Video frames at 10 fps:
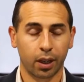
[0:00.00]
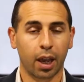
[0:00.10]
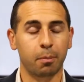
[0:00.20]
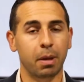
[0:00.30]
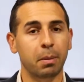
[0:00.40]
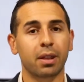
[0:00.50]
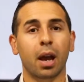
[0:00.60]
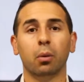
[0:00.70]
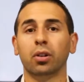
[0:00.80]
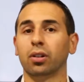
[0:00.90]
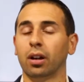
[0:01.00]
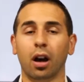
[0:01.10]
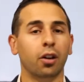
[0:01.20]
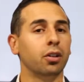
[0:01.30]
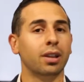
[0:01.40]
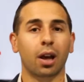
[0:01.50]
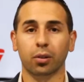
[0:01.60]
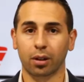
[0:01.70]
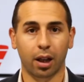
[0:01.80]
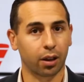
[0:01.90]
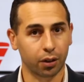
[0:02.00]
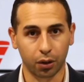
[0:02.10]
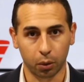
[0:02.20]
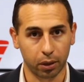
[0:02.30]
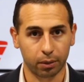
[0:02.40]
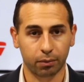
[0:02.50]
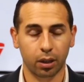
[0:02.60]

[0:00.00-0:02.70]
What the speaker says: and maybe that was a $100,000 annuity,